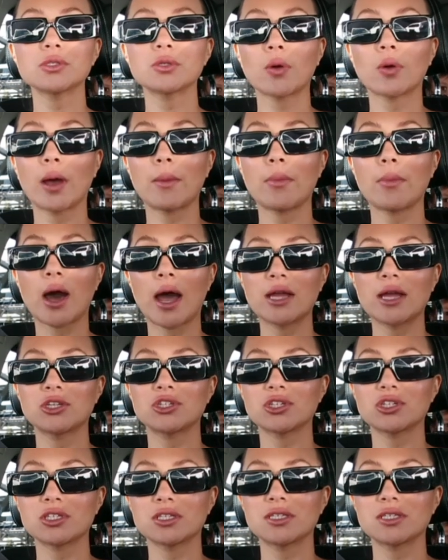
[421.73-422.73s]
so I might
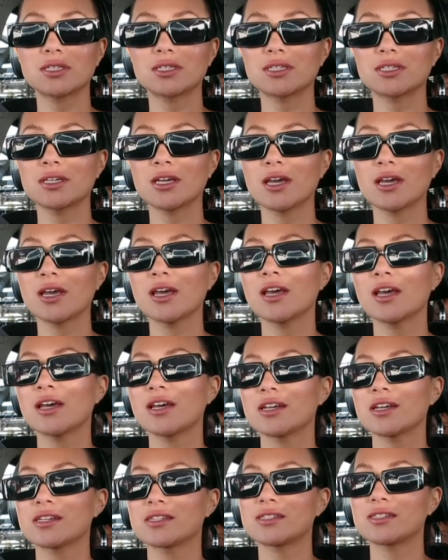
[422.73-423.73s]
just
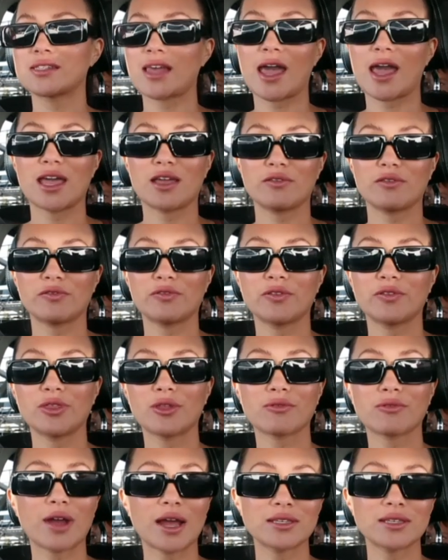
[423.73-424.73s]
save
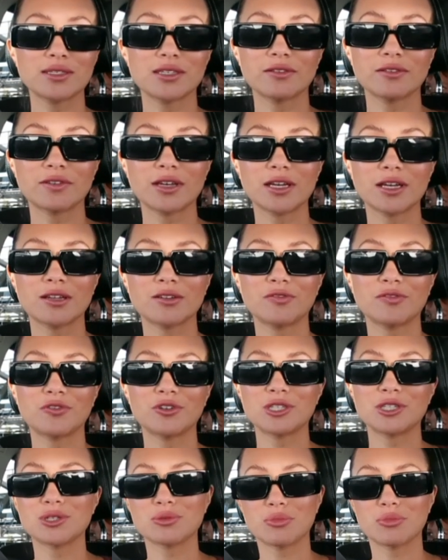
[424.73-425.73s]
the rest of it
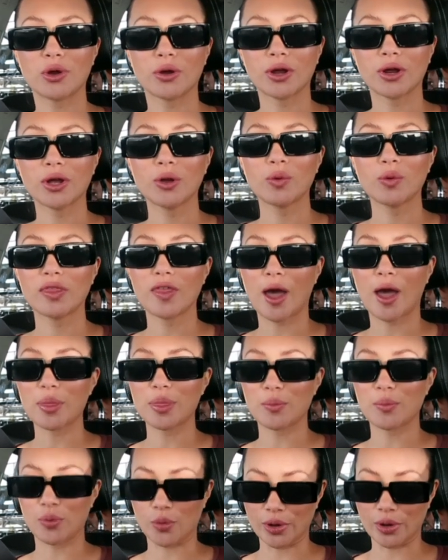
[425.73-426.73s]
for tomorrow
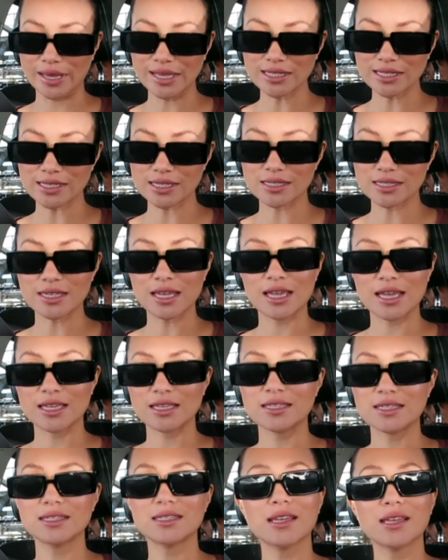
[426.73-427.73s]
without the boys, because it
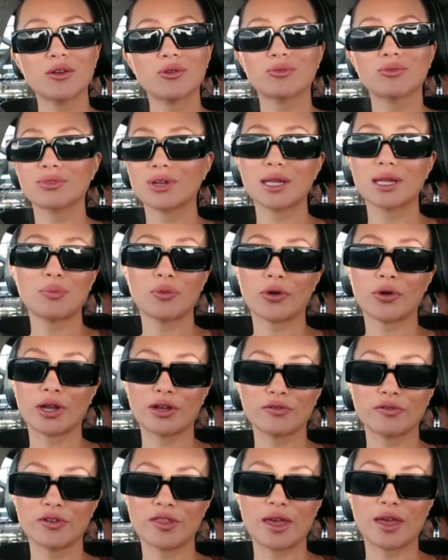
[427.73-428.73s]
is really
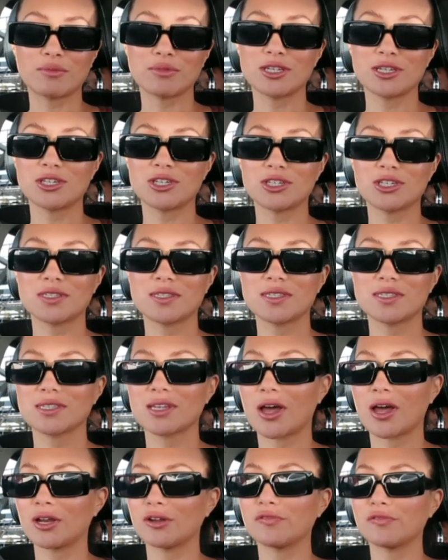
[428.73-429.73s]
boring for them to
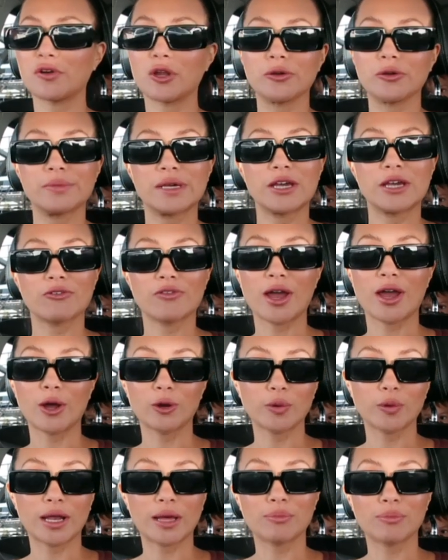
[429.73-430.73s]
just kind of follow me
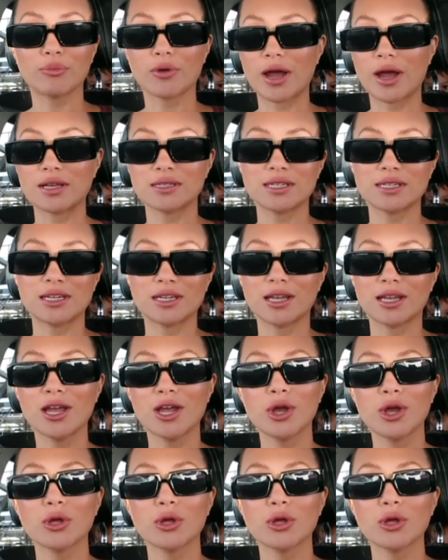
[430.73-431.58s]
around while I'm browsing